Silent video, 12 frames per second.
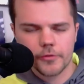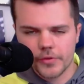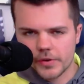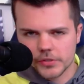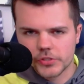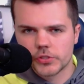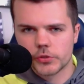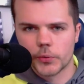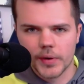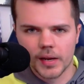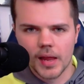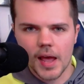for their
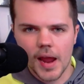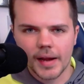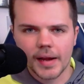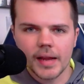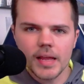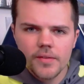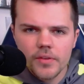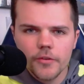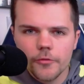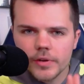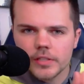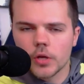storyline, and even
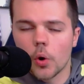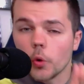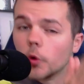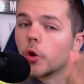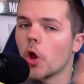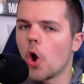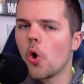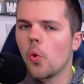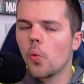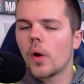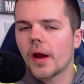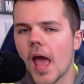if we don't know
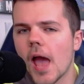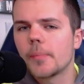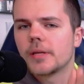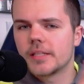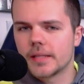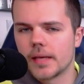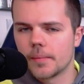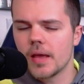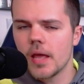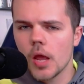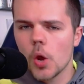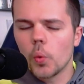what happened to them,
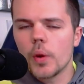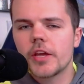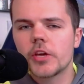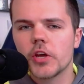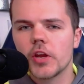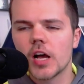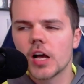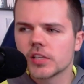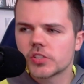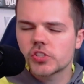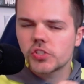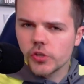we could
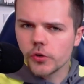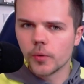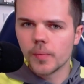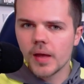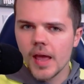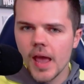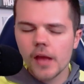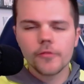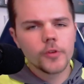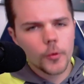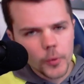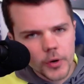assume
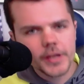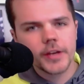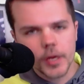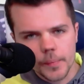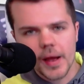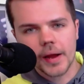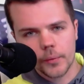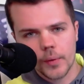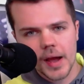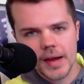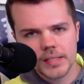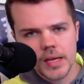and feel pretty good about it,
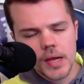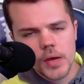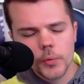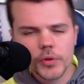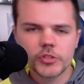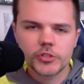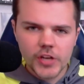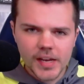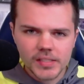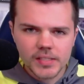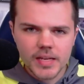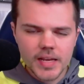right? With
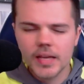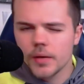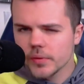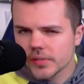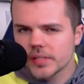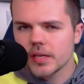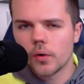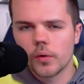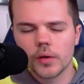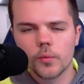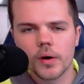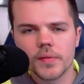Jesse, he was the
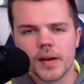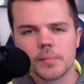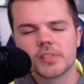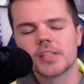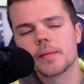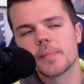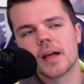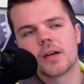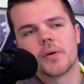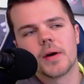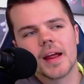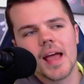only one that I'm sitting back
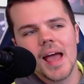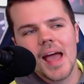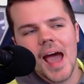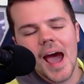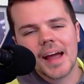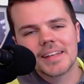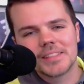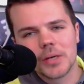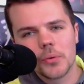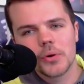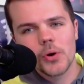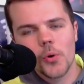going, I
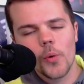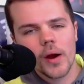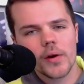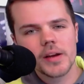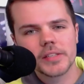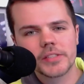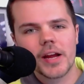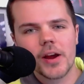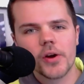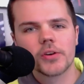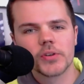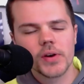don't know where his
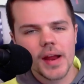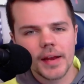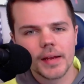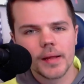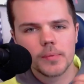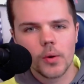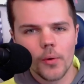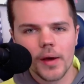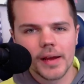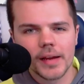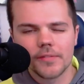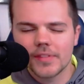character ended up
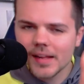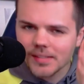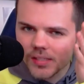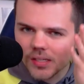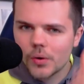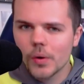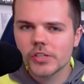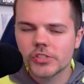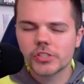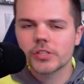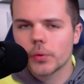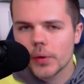going. And if that's the
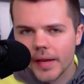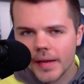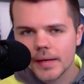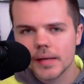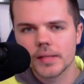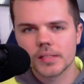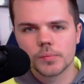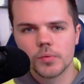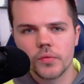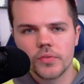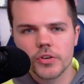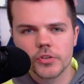question going into this
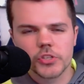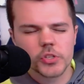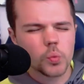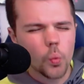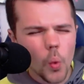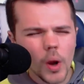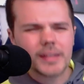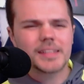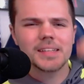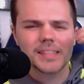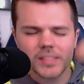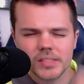movie, you're just
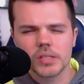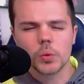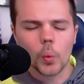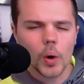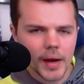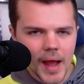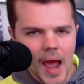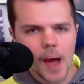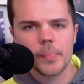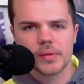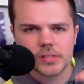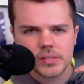wanting to see what
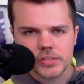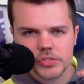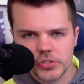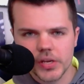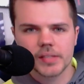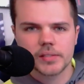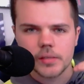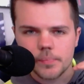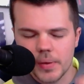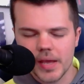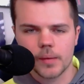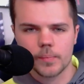happens to Jesse
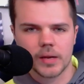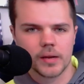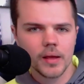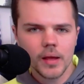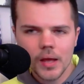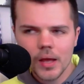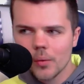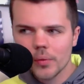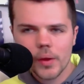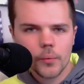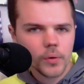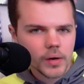Pinkman.
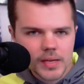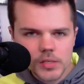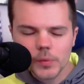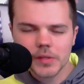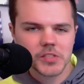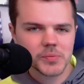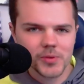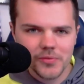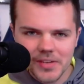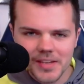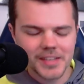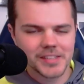Well, that really is what this
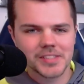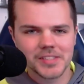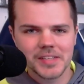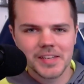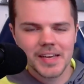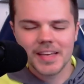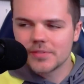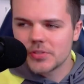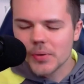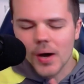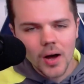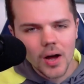movie is. It gives
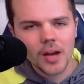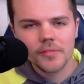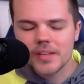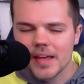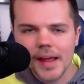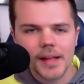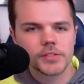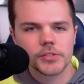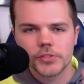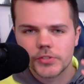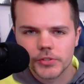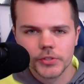you all of the
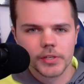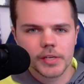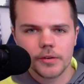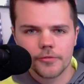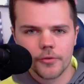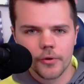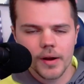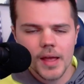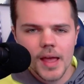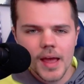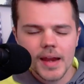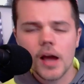answers you're looking for.
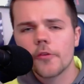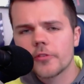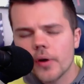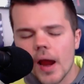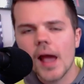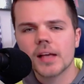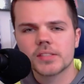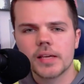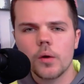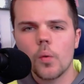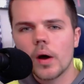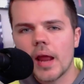Now, if you're
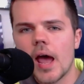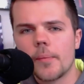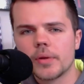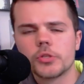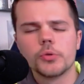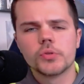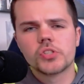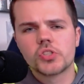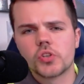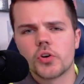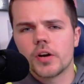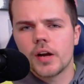asking what happened to
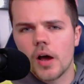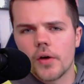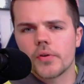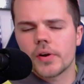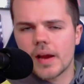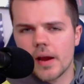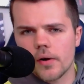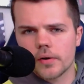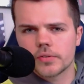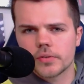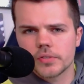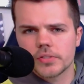certain other
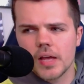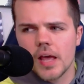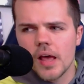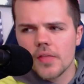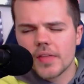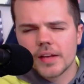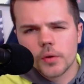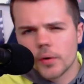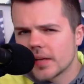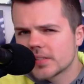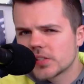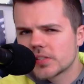characters that don't
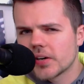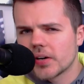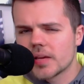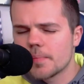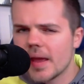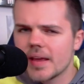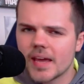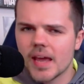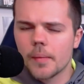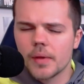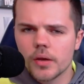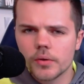necessarily make
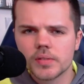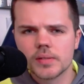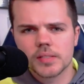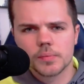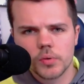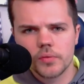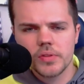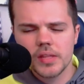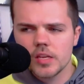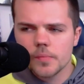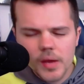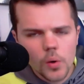cameos in this movie,
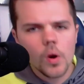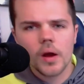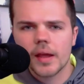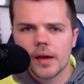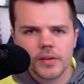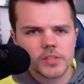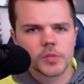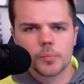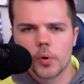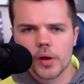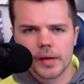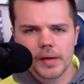then you may walk out
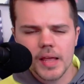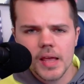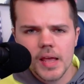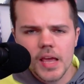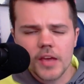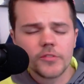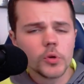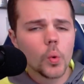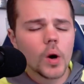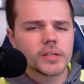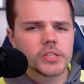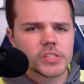disappointed. If you
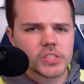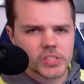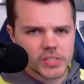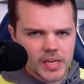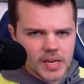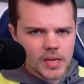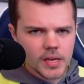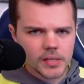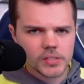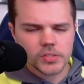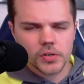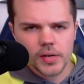want to see
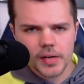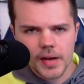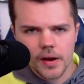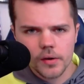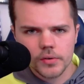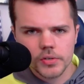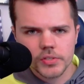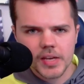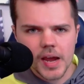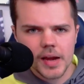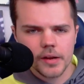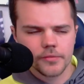certain characters
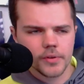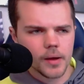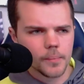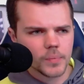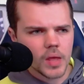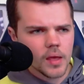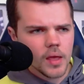kind of um,